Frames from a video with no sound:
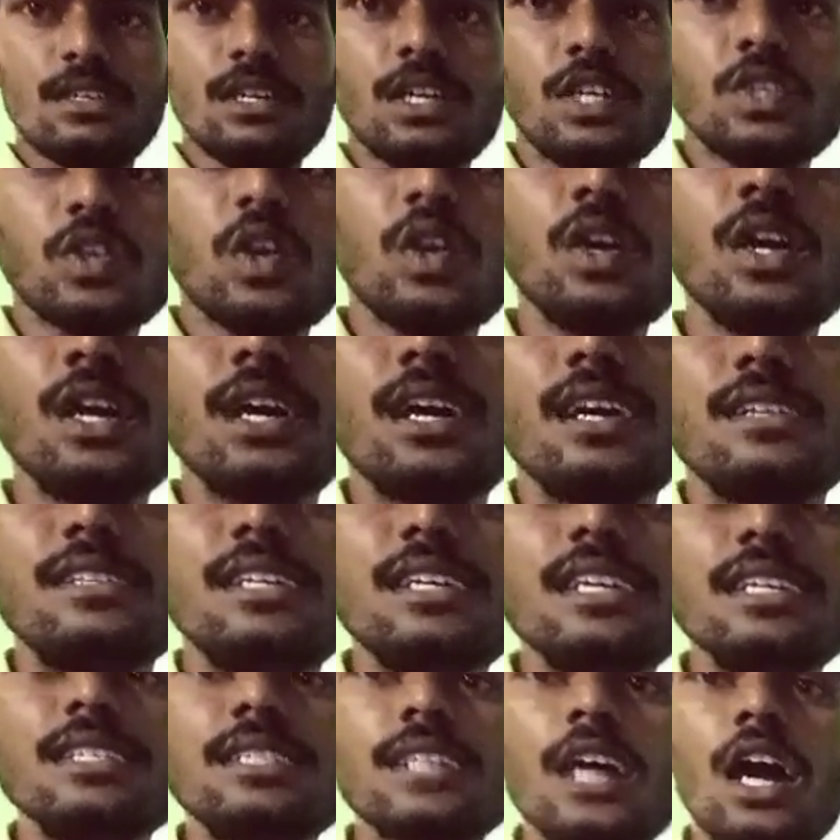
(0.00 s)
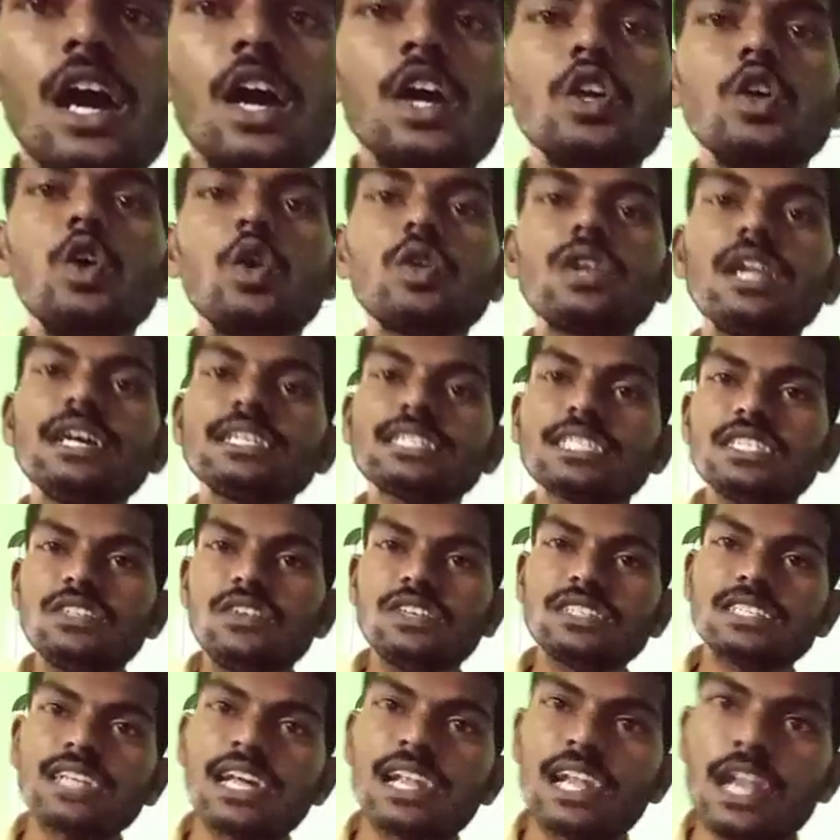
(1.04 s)
So this is the Euclid's
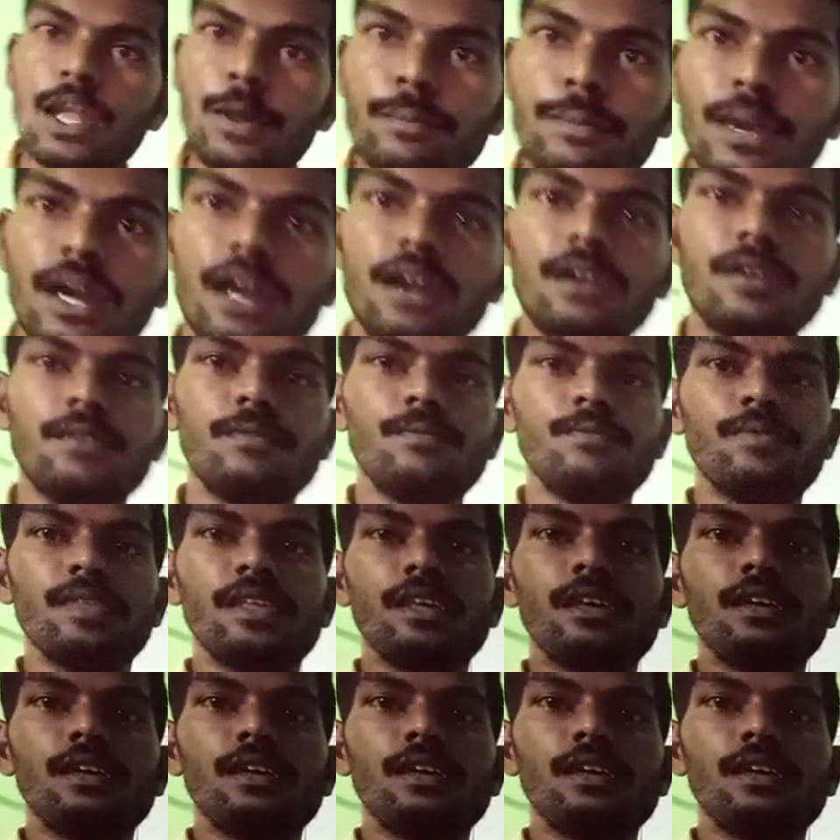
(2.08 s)
division lemma.